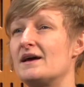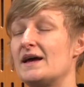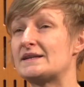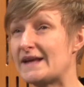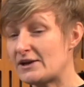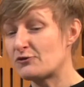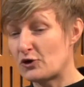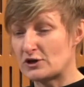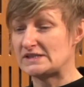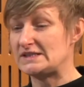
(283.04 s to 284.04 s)
And then, of
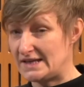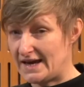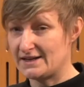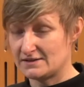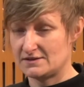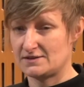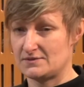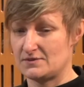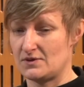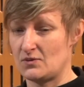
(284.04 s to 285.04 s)
course, in the end,
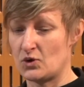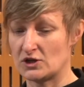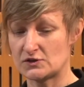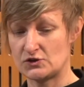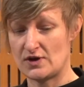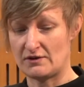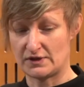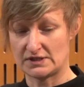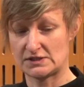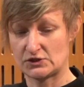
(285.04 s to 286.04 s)
once you have
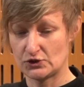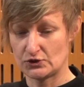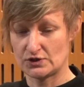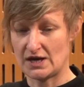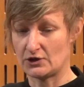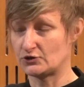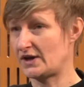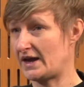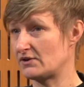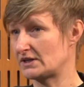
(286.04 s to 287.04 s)
understood how to
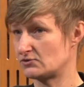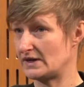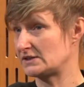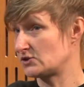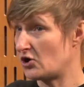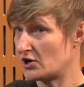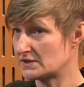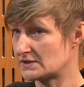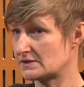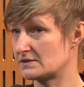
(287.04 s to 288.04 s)
characterize
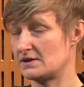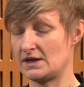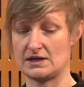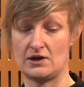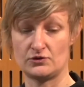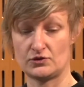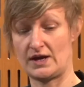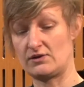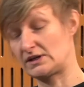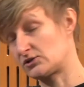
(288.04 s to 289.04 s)
noise and how to
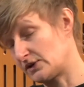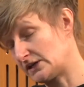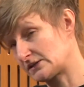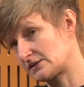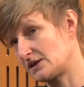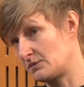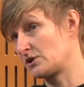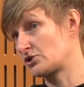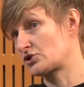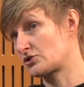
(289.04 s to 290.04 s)
characterize
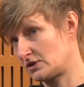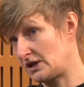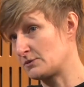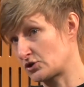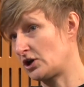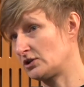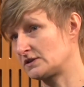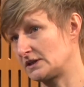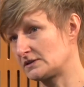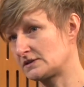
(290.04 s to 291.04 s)
image, the image
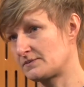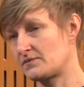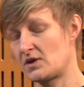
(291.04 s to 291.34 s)
contents,